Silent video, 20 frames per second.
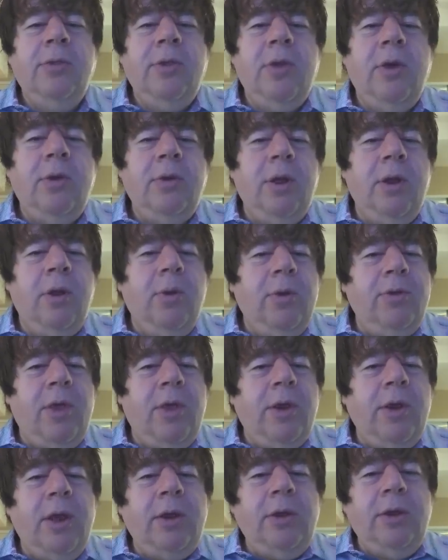So, you know, it was
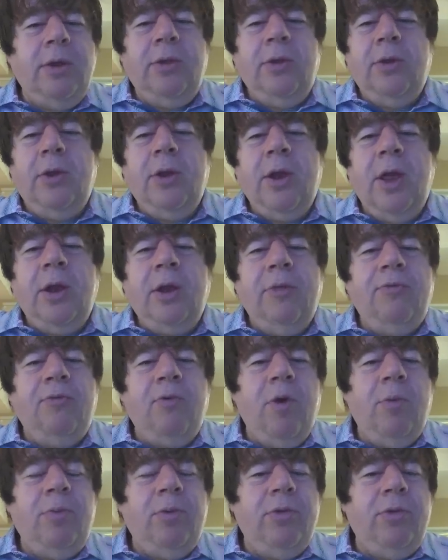a 92 to
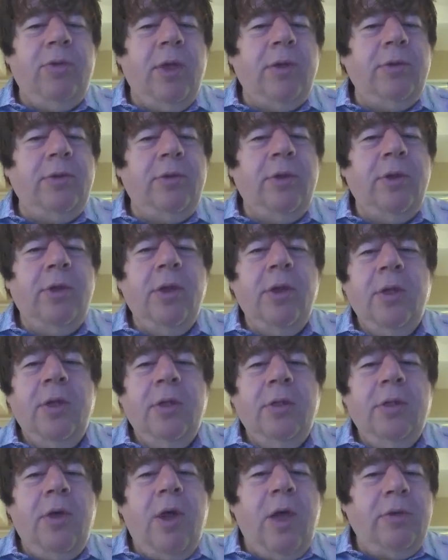94%
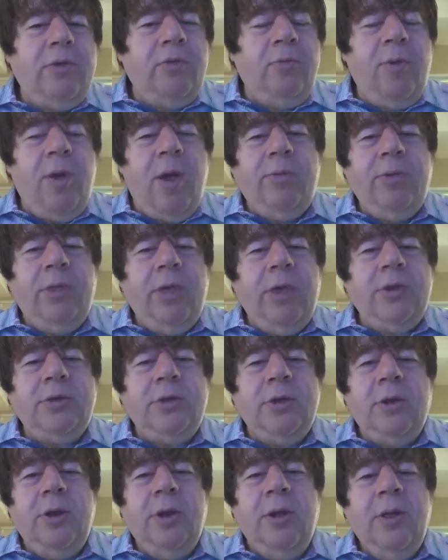loss of
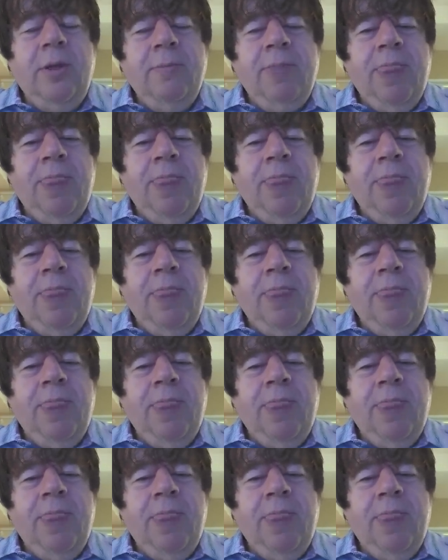population.